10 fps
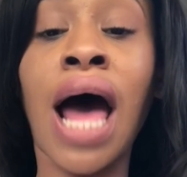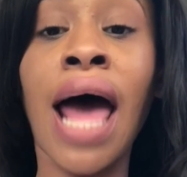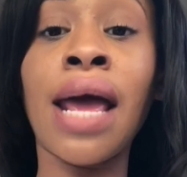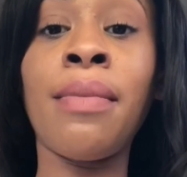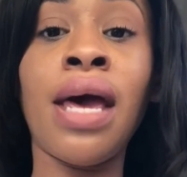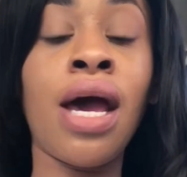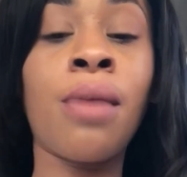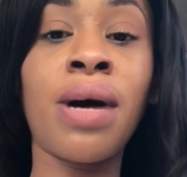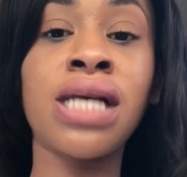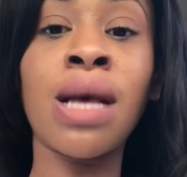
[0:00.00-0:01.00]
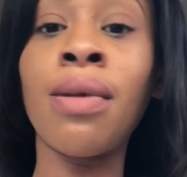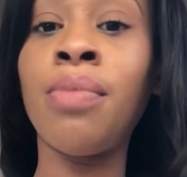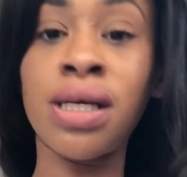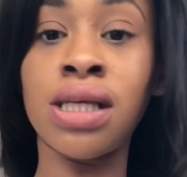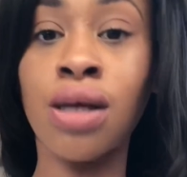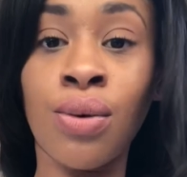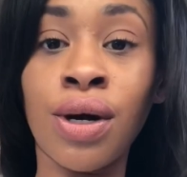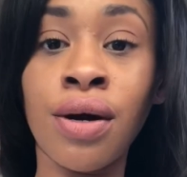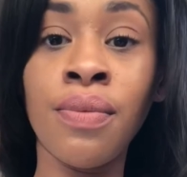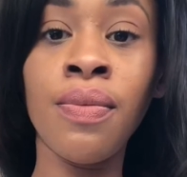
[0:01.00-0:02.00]
I am here because I'm a business
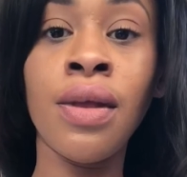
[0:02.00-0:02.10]
owner.